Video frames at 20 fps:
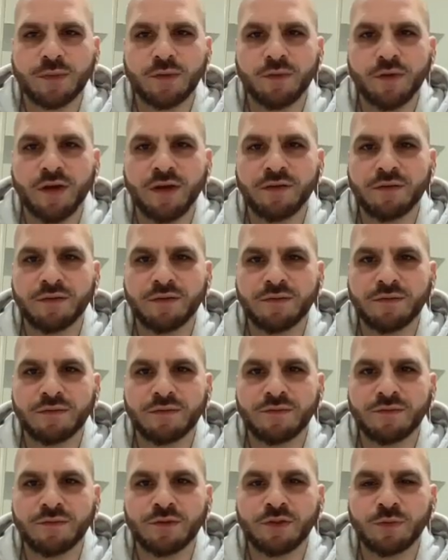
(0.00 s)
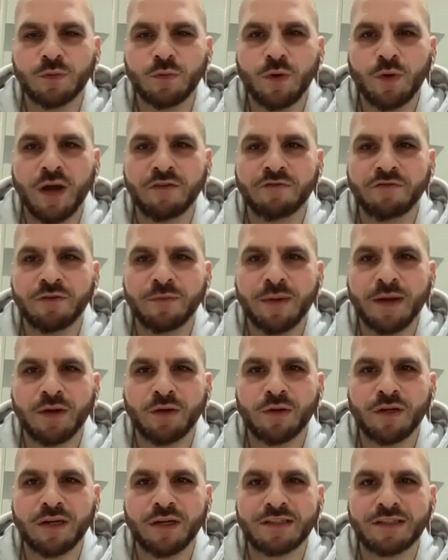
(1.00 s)
mate. We'll have you
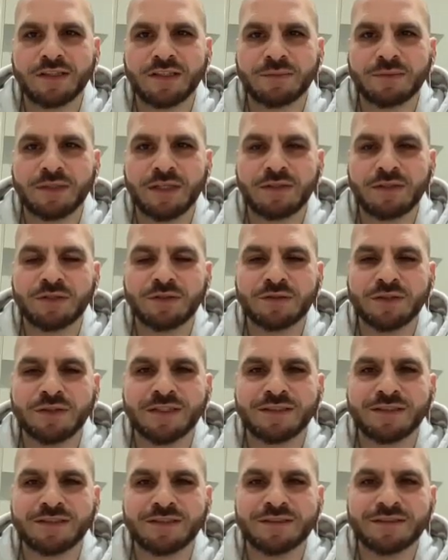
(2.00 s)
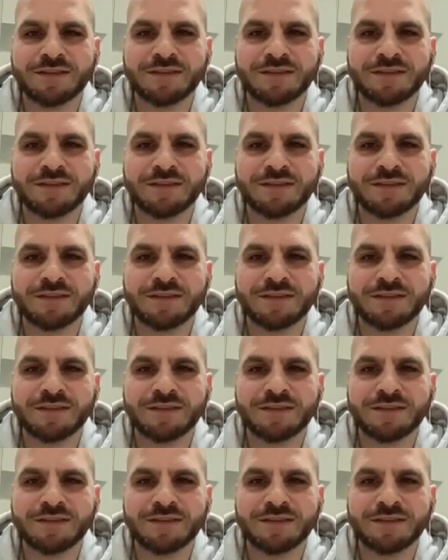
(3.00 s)
back on again sometime soon, Geezer.